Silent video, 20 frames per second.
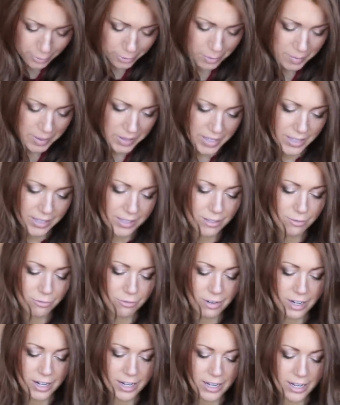bought me this
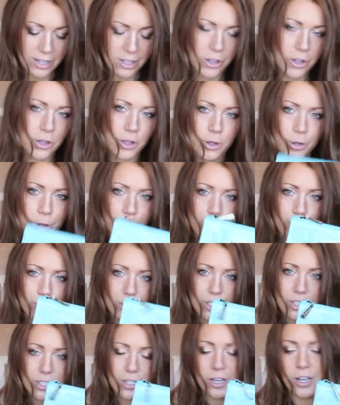really
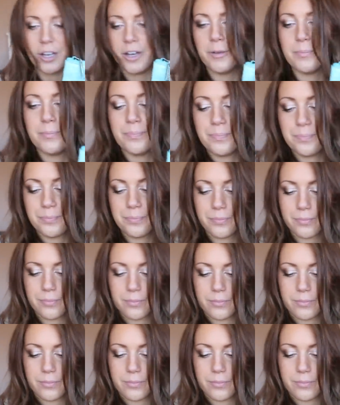cute, um,